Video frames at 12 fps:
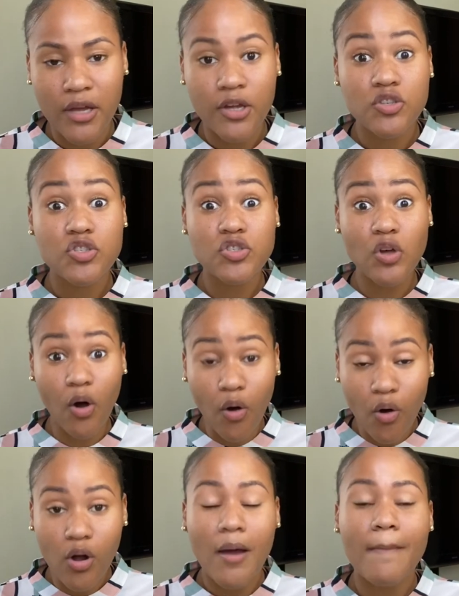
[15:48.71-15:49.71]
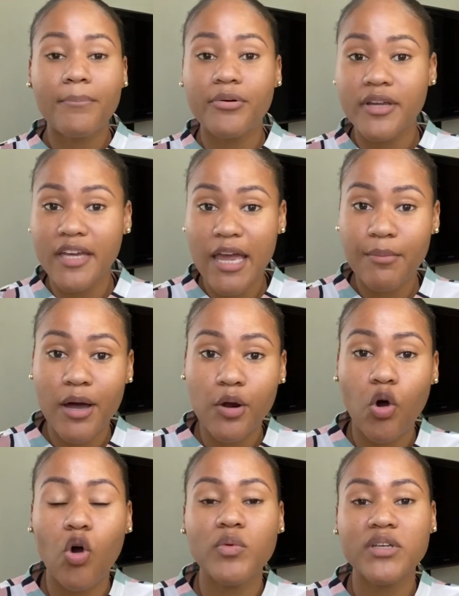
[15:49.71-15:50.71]
So, pre-game at
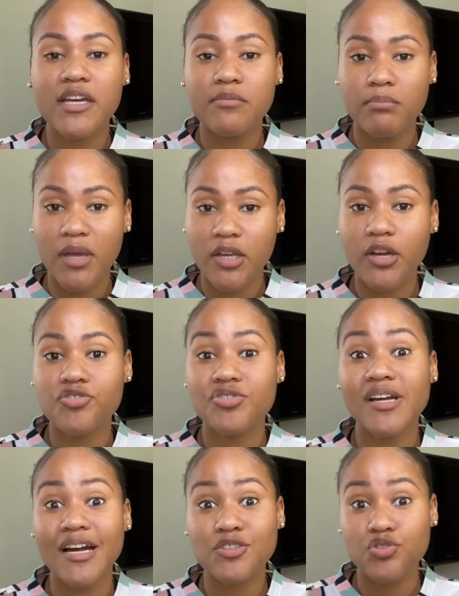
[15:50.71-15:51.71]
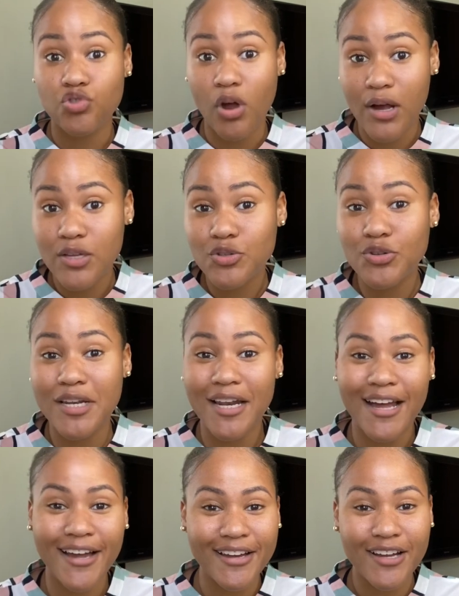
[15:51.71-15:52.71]
home, you can make your drink as strong as you
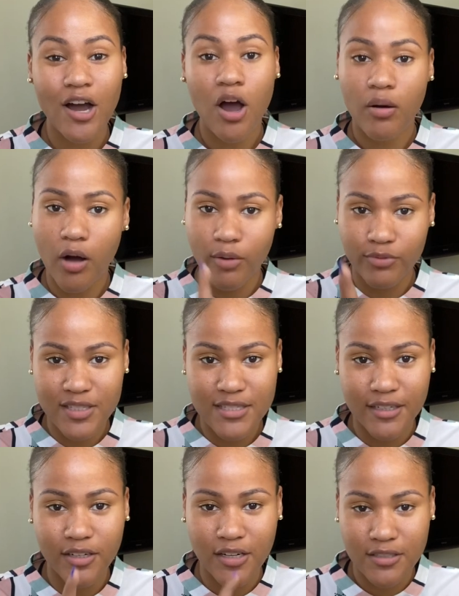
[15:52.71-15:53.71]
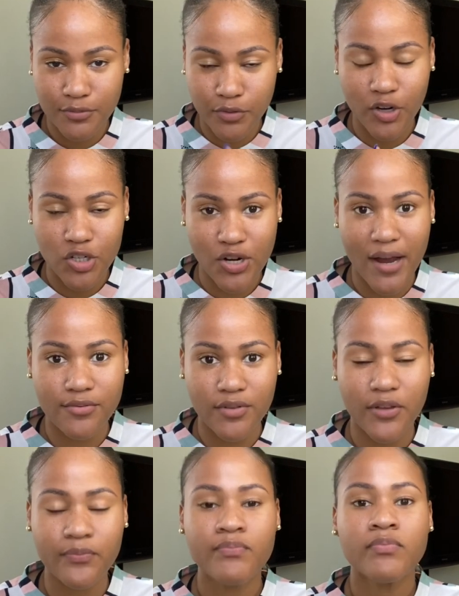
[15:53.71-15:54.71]
like. Obviously, not if you're
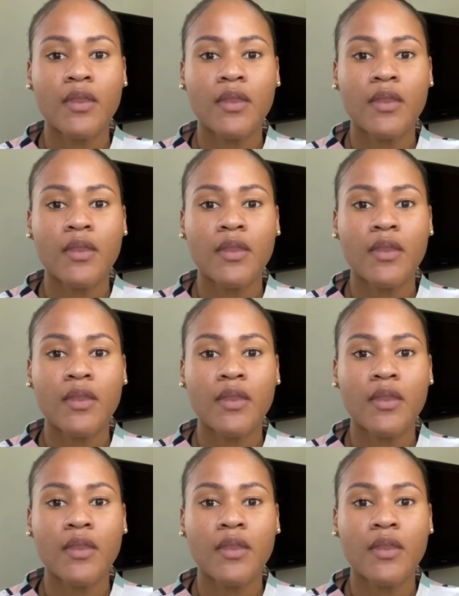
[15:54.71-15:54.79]
driving.